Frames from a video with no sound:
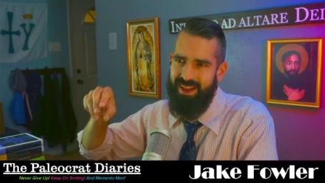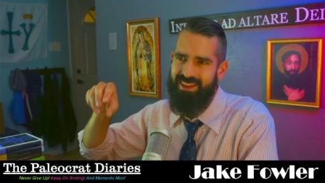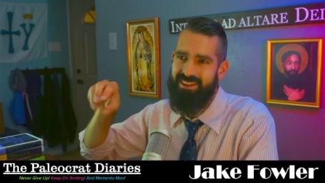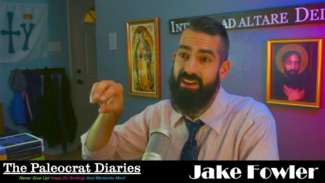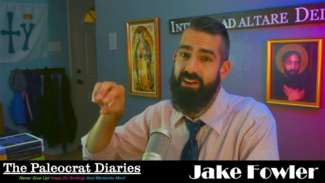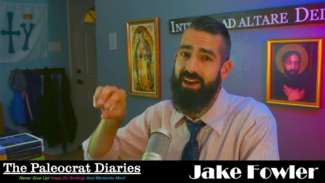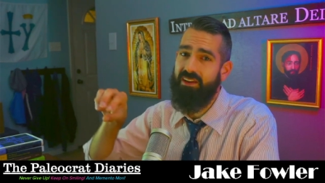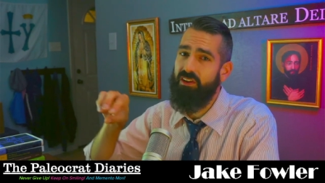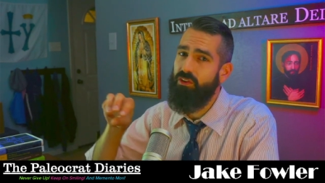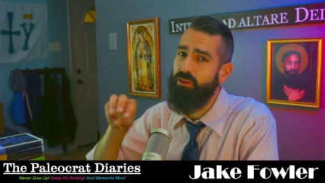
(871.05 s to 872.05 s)
is
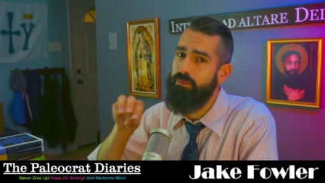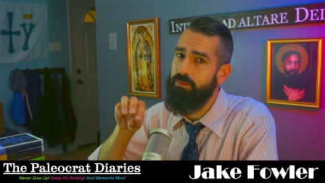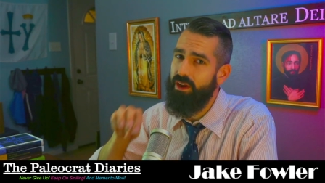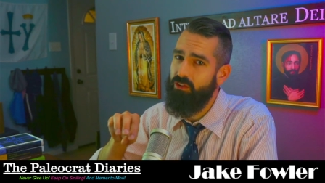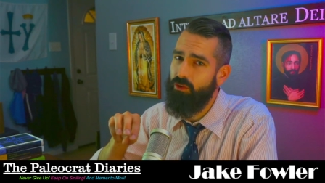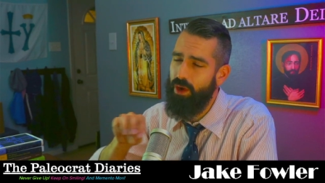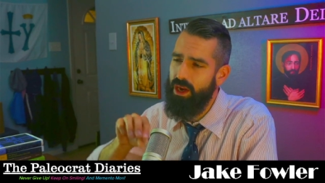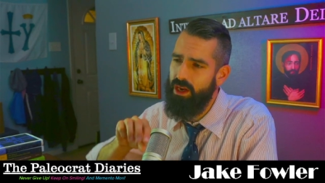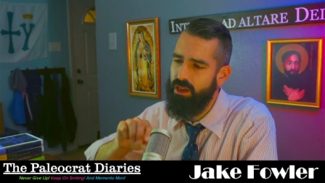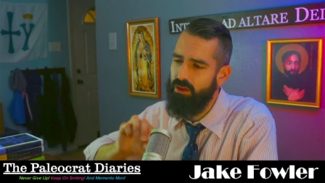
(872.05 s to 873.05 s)
connected to the
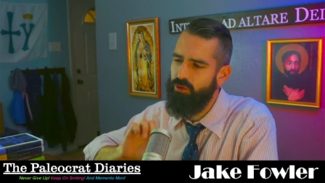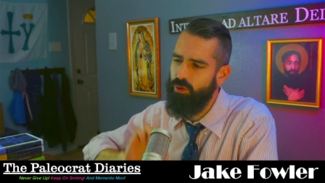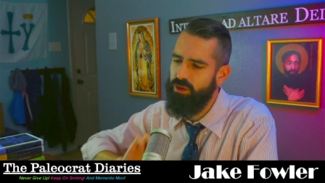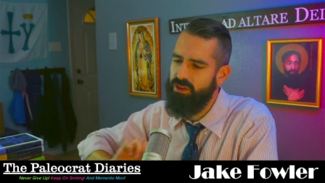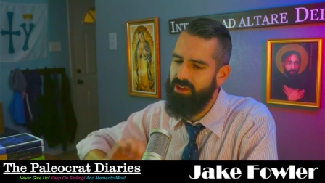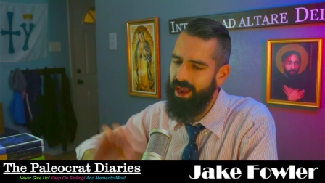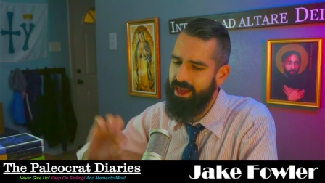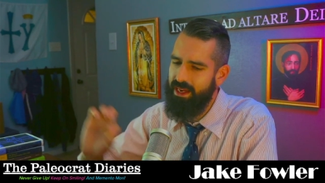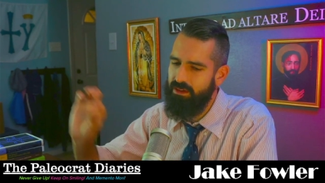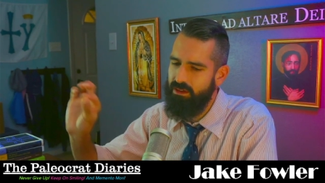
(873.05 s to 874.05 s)
Mediterranean through a
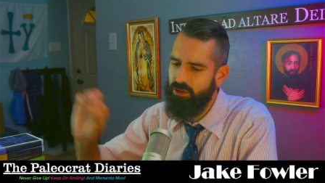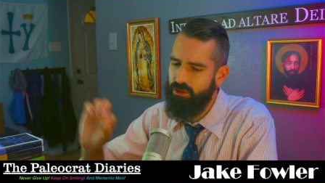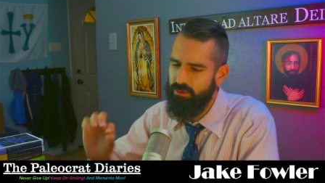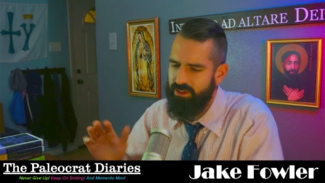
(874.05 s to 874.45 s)
tiny little,